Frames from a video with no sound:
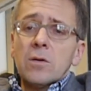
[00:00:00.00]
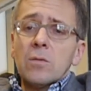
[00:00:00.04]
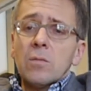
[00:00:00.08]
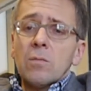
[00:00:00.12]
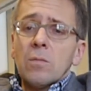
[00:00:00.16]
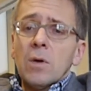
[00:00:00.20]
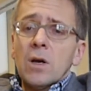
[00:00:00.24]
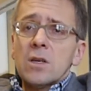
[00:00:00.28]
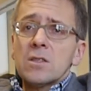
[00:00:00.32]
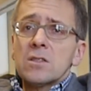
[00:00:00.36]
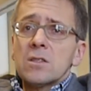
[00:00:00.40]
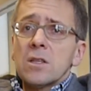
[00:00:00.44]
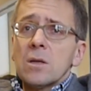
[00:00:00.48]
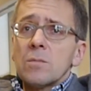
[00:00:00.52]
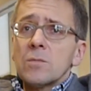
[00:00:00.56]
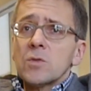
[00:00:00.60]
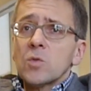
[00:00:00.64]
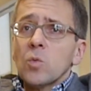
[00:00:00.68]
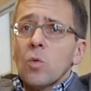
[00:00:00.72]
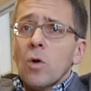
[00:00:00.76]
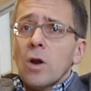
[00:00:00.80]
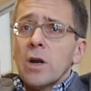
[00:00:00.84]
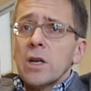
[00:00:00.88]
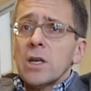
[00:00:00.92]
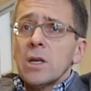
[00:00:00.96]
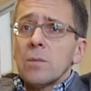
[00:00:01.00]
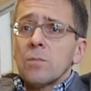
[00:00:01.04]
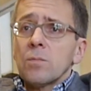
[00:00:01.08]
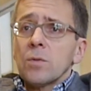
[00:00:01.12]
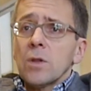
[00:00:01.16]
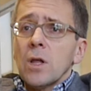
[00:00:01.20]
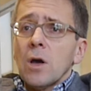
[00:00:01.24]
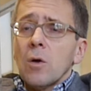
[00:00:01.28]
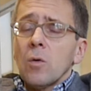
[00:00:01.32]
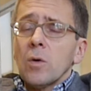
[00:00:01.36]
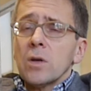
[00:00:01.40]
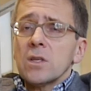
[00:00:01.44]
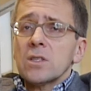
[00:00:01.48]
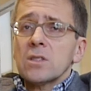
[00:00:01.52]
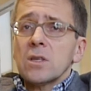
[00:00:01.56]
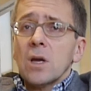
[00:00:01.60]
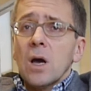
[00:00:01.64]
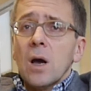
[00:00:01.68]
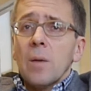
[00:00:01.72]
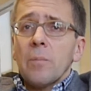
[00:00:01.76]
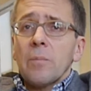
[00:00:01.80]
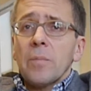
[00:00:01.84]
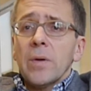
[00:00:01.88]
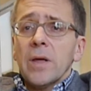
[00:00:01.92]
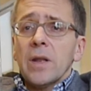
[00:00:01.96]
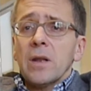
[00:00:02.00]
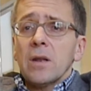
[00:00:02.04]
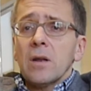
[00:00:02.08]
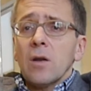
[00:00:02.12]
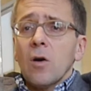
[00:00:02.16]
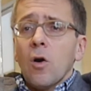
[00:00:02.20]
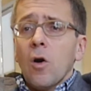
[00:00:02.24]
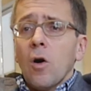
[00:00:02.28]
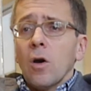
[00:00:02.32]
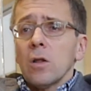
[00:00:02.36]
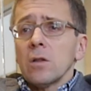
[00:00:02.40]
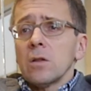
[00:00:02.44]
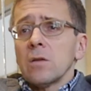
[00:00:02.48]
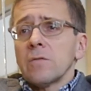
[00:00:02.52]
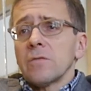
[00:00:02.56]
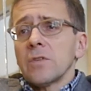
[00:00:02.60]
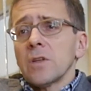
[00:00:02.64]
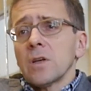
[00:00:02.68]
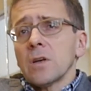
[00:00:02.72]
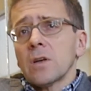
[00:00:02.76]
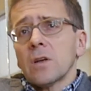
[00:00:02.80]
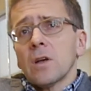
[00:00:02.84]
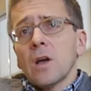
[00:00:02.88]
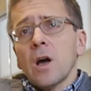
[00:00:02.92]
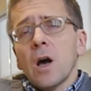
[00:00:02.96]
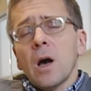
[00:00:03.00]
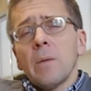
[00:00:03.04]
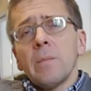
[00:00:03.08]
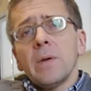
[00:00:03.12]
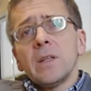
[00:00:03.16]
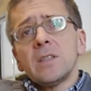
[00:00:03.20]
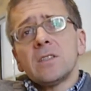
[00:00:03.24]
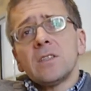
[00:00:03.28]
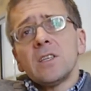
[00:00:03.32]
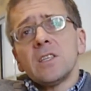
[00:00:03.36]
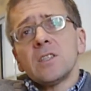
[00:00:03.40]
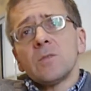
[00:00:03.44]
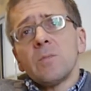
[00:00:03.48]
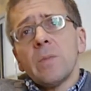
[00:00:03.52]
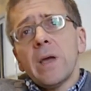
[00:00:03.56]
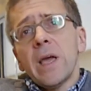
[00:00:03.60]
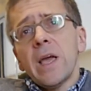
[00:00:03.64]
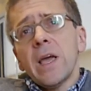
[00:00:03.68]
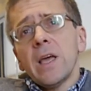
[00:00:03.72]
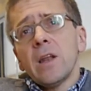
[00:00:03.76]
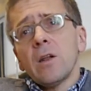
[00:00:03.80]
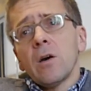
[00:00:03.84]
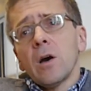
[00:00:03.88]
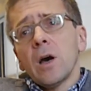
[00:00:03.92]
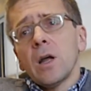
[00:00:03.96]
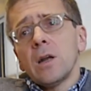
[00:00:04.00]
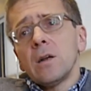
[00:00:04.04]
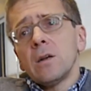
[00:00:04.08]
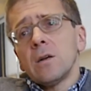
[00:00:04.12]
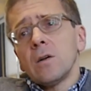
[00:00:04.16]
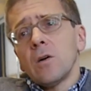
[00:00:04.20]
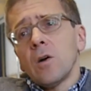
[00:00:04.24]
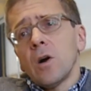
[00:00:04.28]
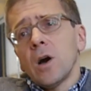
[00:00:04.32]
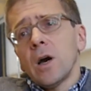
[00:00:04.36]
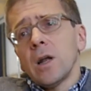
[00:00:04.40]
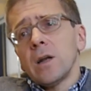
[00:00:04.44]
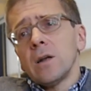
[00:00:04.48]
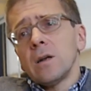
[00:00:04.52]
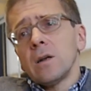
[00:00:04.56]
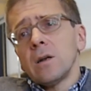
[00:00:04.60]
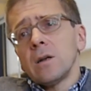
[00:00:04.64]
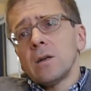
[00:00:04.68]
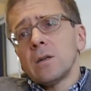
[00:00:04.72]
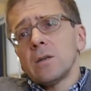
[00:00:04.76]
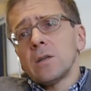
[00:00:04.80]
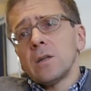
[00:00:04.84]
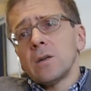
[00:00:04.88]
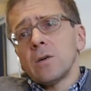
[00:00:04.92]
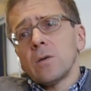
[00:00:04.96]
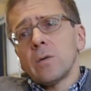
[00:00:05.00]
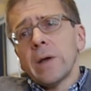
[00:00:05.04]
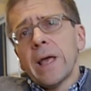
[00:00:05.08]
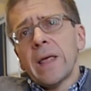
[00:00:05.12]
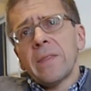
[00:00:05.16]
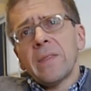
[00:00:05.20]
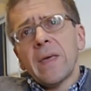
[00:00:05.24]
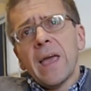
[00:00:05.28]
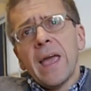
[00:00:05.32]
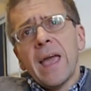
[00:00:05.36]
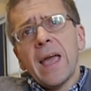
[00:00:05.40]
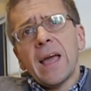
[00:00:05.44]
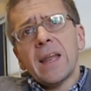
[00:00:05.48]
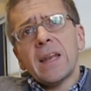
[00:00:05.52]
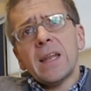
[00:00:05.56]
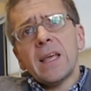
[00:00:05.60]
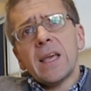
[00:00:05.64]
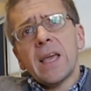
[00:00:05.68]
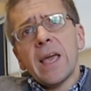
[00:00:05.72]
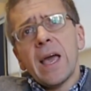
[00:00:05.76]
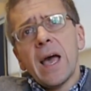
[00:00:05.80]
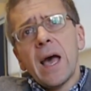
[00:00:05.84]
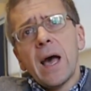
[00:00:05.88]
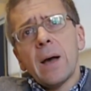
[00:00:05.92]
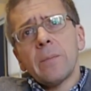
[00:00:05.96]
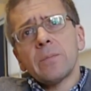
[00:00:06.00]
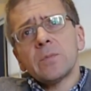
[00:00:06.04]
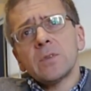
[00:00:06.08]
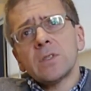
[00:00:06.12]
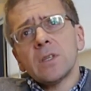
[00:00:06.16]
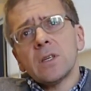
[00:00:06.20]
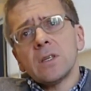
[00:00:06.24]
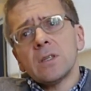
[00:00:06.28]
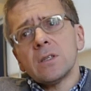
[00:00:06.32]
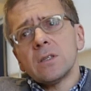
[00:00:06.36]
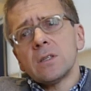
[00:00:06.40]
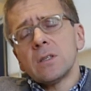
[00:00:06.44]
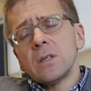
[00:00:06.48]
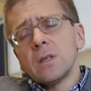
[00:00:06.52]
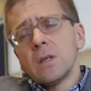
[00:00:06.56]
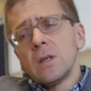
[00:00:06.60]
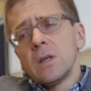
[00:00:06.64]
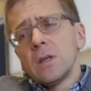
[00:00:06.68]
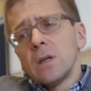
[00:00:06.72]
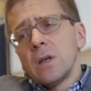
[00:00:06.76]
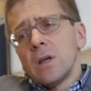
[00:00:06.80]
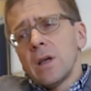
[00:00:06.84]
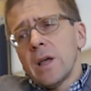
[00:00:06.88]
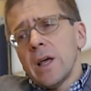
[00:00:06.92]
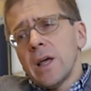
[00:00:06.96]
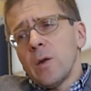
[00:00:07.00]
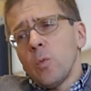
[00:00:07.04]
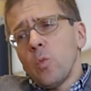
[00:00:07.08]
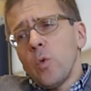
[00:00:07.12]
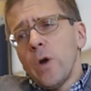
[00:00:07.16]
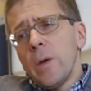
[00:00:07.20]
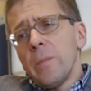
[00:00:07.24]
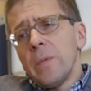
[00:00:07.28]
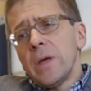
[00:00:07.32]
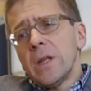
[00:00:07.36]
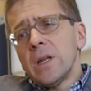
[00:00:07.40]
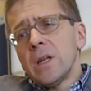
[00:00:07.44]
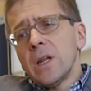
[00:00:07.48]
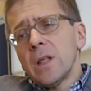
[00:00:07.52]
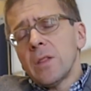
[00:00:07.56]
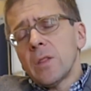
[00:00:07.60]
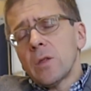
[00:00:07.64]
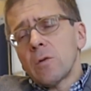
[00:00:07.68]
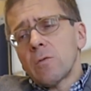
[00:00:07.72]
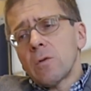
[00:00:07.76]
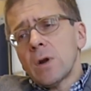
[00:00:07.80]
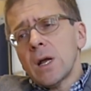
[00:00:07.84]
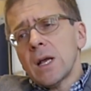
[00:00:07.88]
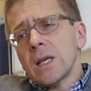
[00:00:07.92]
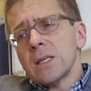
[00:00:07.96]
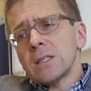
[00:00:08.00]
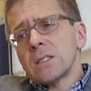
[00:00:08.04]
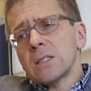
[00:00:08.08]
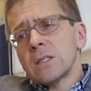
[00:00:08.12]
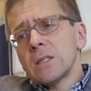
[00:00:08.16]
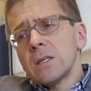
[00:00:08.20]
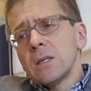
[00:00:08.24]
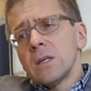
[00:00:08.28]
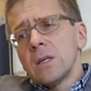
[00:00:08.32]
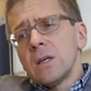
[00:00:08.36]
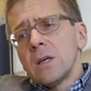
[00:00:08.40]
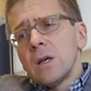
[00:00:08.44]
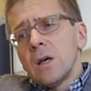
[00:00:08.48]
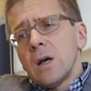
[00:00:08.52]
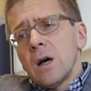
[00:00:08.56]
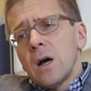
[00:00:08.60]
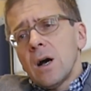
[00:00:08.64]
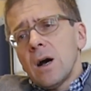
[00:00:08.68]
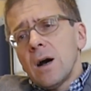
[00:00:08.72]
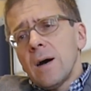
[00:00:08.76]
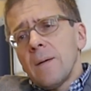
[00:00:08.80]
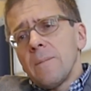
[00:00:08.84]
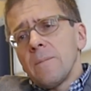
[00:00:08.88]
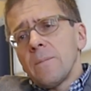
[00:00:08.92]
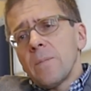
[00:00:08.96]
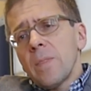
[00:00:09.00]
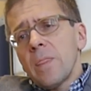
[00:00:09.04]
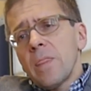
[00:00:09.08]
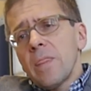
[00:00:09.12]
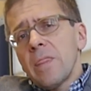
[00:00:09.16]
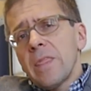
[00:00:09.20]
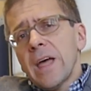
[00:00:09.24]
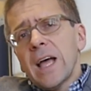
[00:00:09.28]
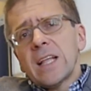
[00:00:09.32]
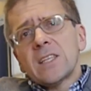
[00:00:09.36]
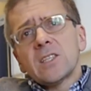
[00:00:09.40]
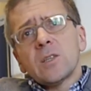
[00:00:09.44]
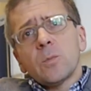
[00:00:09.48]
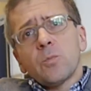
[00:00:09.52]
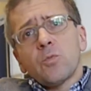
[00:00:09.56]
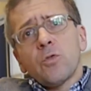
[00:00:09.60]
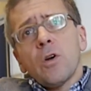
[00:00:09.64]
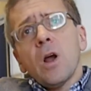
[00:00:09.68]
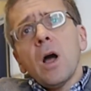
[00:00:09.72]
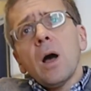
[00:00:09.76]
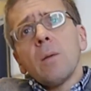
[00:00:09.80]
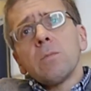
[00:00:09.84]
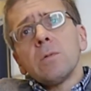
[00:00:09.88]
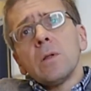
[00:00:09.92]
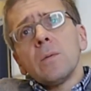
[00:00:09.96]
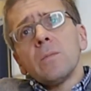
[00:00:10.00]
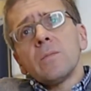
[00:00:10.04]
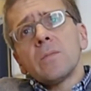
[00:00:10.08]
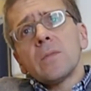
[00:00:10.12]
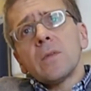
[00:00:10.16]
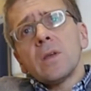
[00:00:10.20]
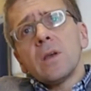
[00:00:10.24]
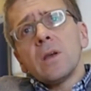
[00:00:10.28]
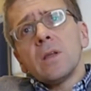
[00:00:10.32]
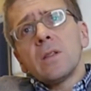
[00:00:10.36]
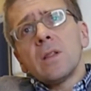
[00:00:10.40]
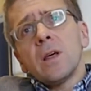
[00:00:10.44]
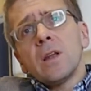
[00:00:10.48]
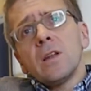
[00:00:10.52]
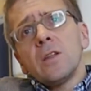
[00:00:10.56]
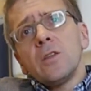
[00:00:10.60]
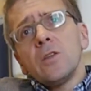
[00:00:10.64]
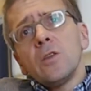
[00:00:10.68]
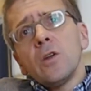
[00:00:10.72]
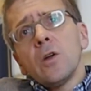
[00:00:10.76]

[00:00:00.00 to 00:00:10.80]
Muslims wanting to blow us up, and all of the comments he's made on the handicapped and women and the rest. That's a problem. that